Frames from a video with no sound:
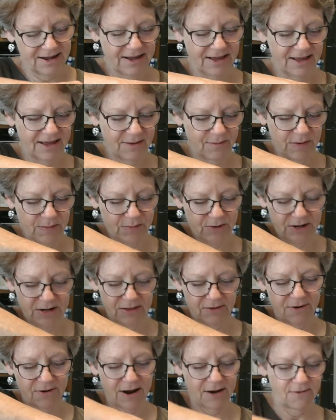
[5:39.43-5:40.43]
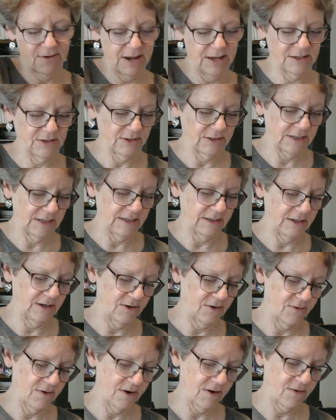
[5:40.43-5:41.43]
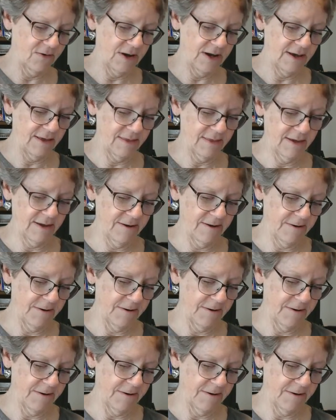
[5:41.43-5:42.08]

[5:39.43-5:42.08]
let me put it the right way so it's easier to work with.